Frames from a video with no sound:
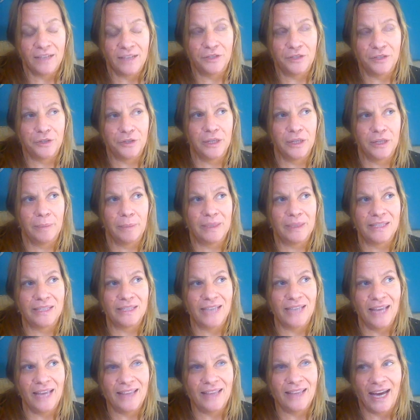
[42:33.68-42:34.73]
and stood up and
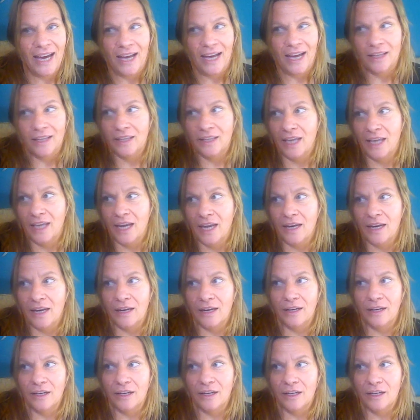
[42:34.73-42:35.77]
said that,
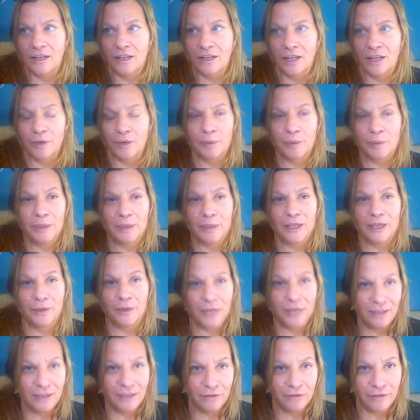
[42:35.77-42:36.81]
then there would be
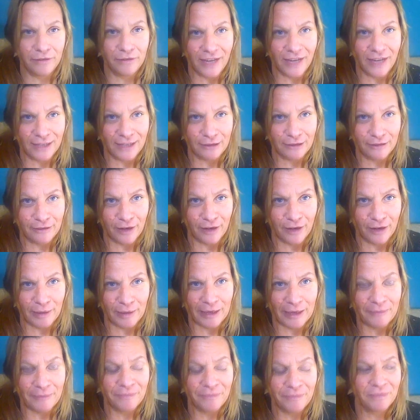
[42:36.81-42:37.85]
no need for factory
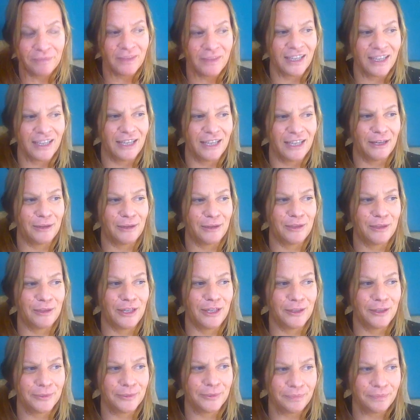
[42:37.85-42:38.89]
farming. You know,
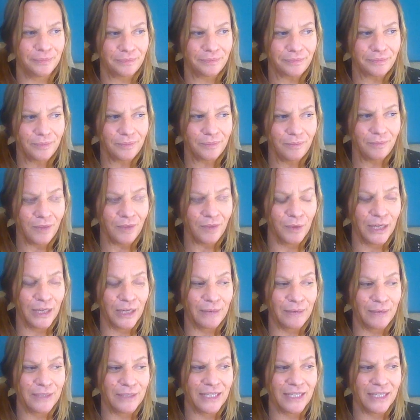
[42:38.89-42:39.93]
so
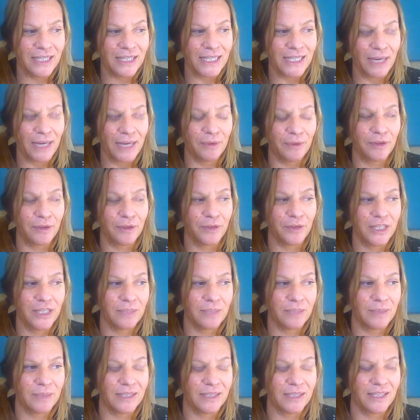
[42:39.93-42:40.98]
what I was going to say with
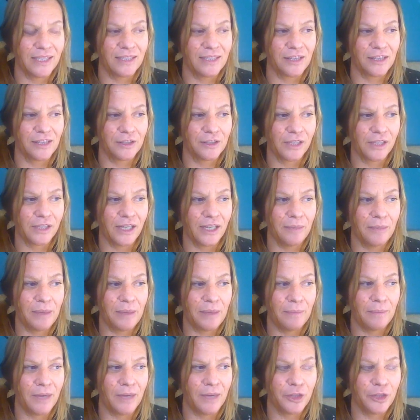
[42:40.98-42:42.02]
Christmas is there's going to
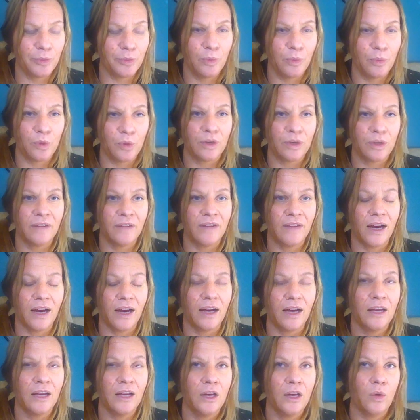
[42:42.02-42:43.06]
be much more of
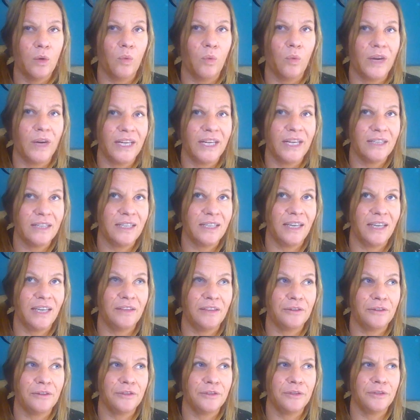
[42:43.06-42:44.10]
a wanting to
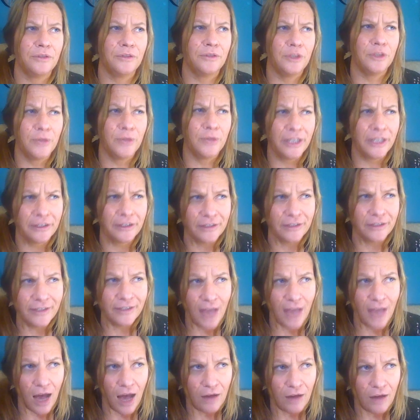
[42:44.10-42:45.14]
either do
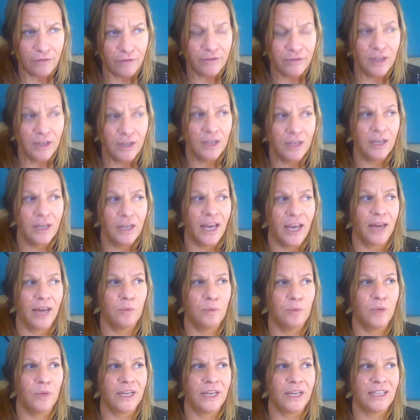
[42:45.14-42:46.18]
do-it-yourself
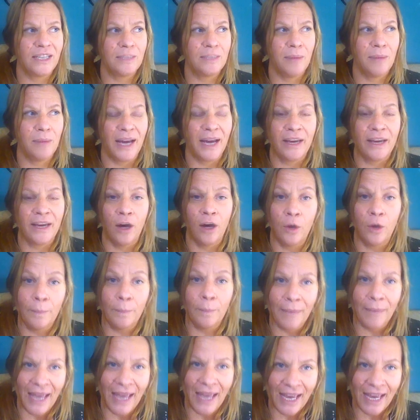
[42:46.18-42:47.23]
and wanting to buy
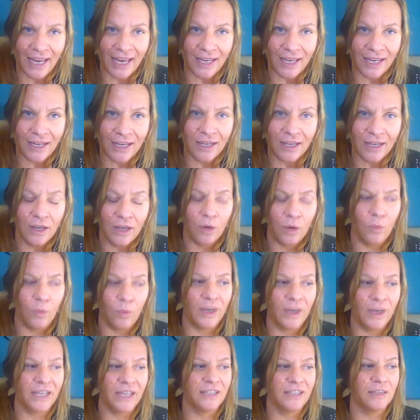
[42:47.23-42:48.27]
homemade,
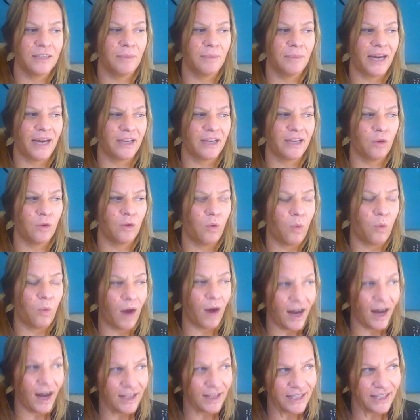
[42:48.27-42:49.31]
wanting to buy
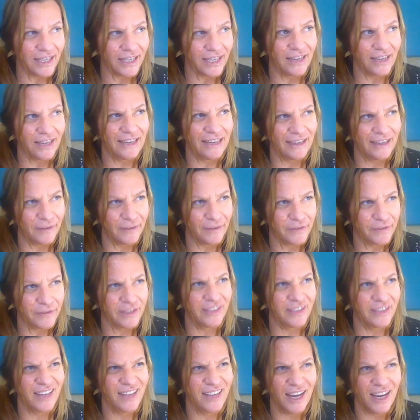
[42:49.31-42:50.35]
quality
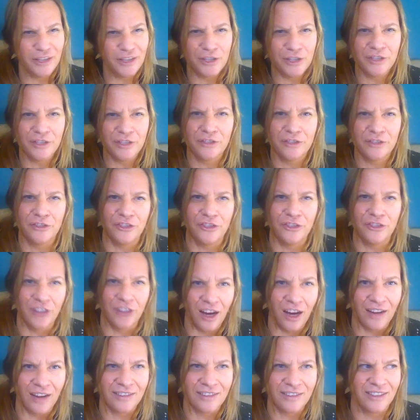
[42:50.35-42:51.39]
gifts and not just
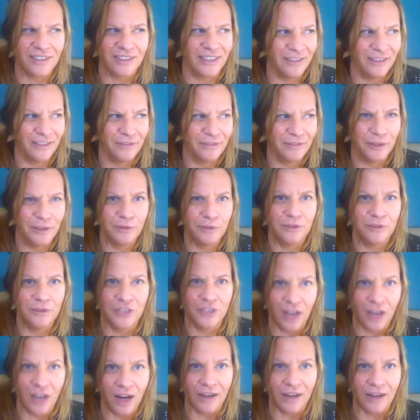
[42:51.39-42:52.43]
junk to give you
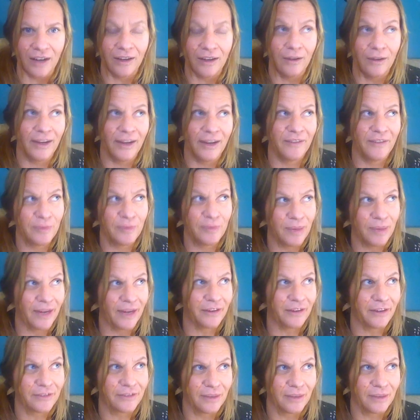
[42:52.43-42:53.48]
junk. Oh, I have to
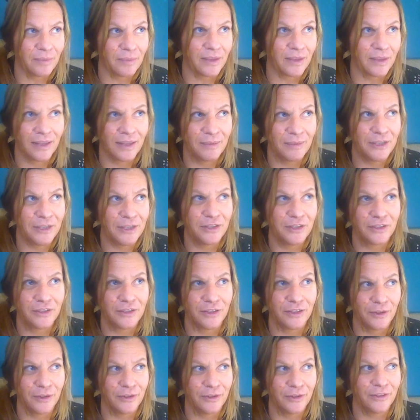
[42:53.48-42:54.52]
buy her something. Let me
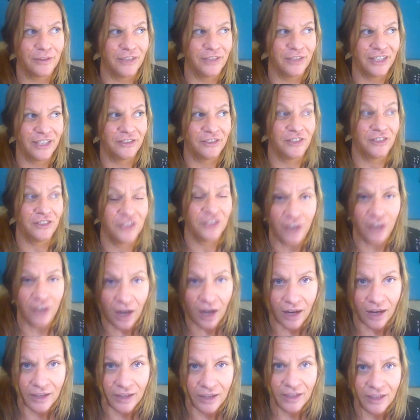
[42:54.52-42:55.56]
just go to get
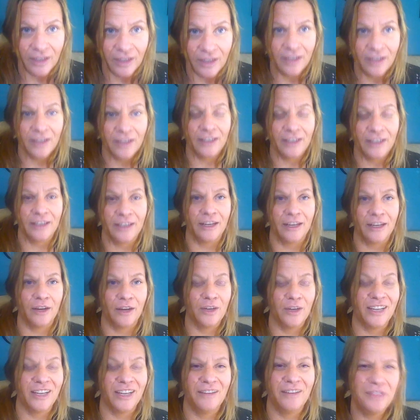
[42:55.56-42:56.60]
junk. You
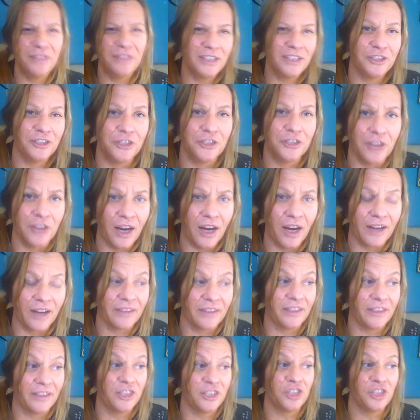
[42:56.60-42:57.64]
know, enough of the
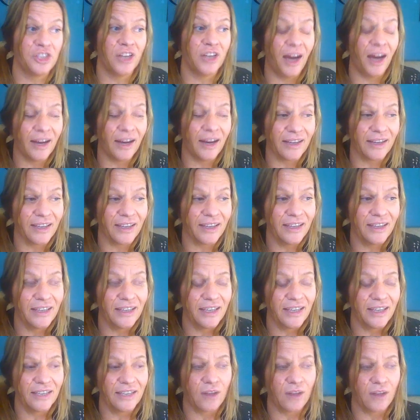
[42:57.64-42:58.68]
junk. The junk
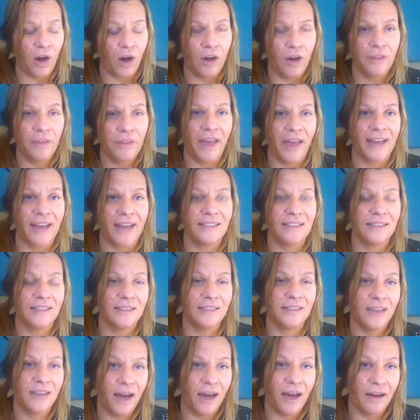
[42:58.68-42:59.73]
is all that
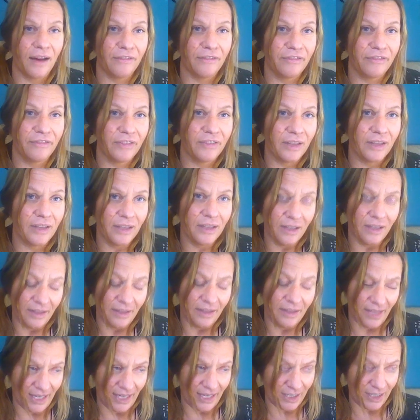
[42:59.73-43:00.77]
stuff
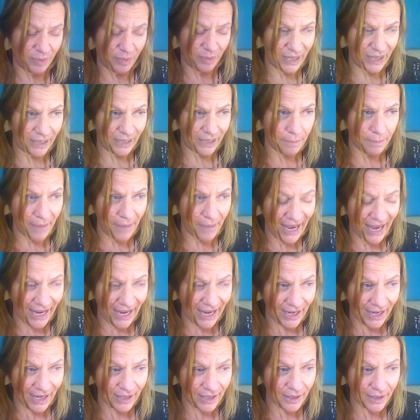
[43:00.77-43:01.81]
that is being
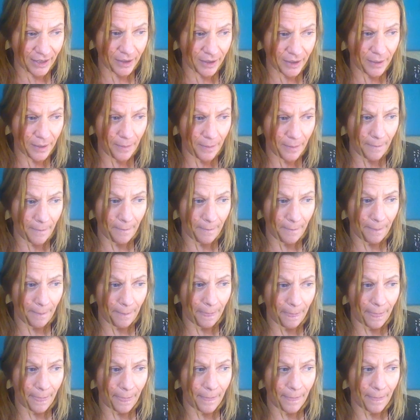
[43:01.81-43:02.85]
made
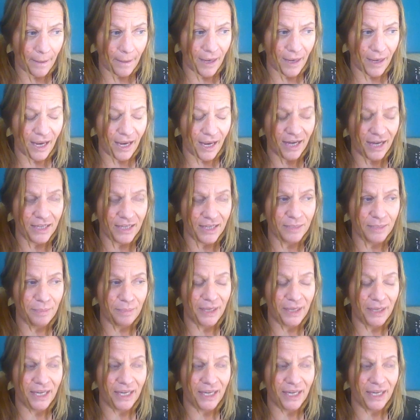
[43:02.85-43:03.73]
and is